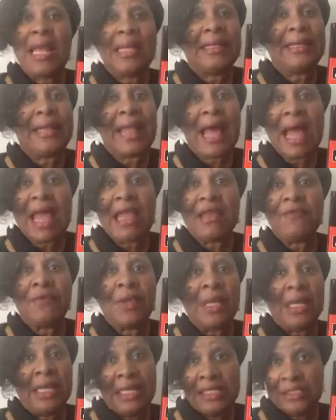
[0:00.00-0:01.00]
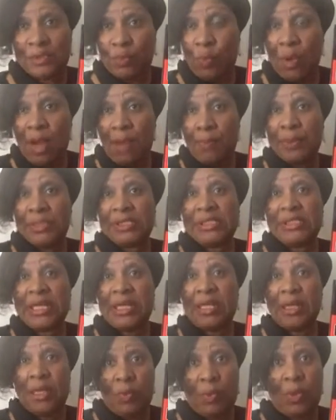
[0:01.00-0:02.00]
Life is
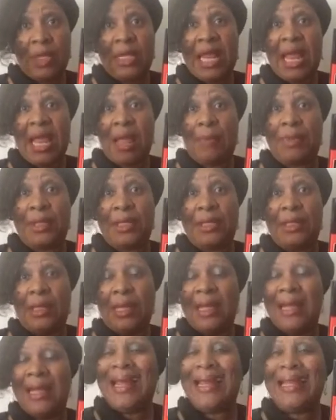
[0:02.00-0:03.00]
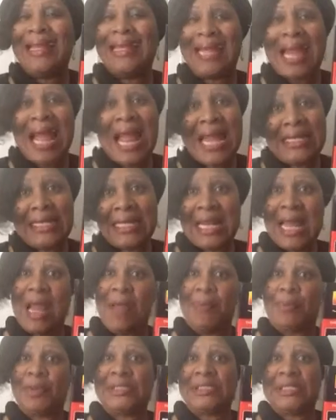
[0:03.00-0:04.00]
1% of what happened,
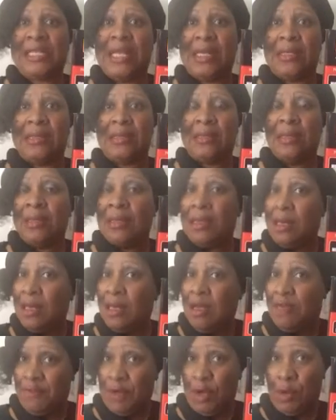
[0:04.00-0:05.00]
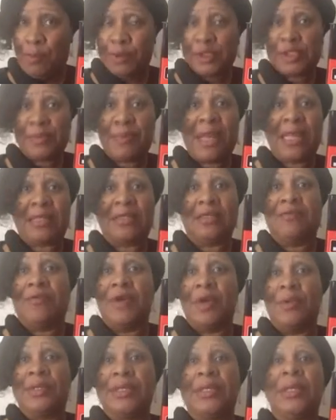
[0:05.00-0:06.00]
99% of your perspective
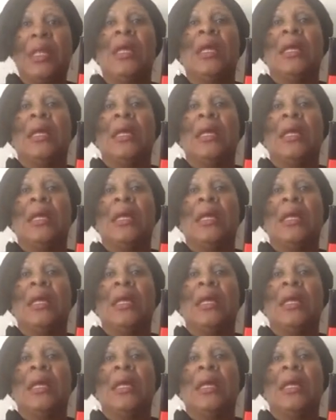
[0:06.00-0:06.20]
on it.